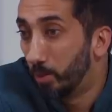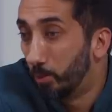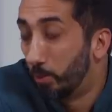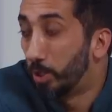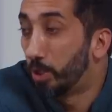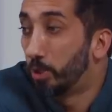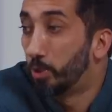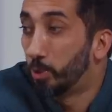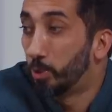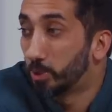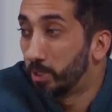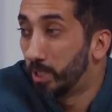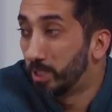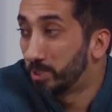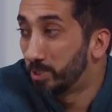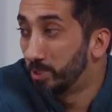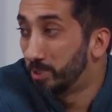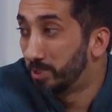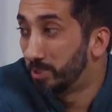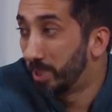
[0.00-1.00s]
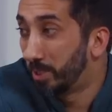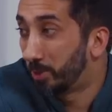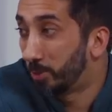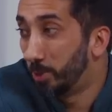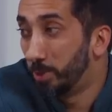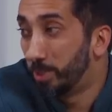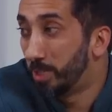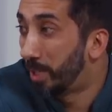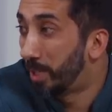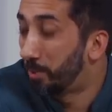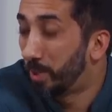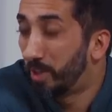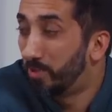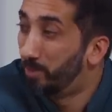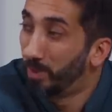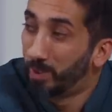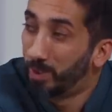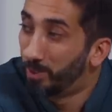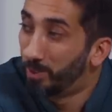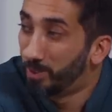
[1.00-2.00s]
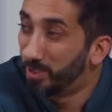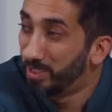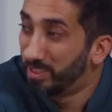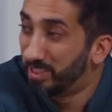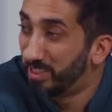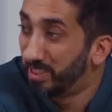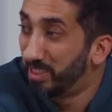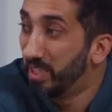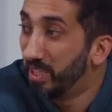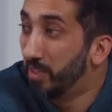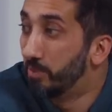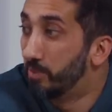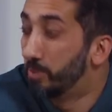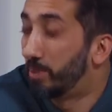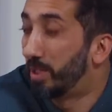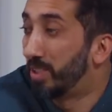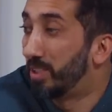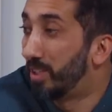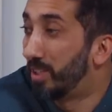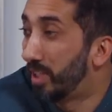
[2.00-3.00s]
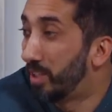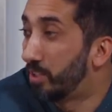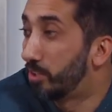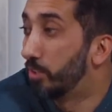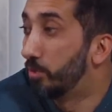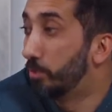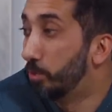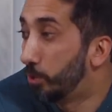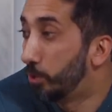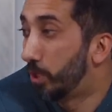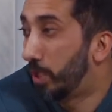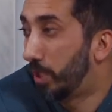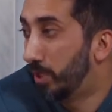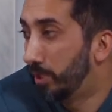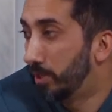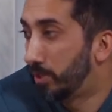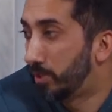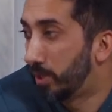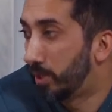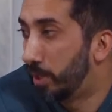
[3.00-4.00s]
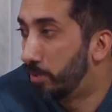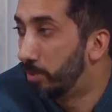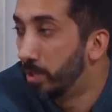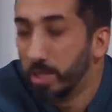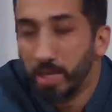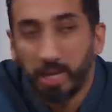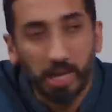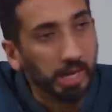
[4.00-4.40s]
One of those lessons that could not have been learned easily even by the likes of Musa alayhi salam.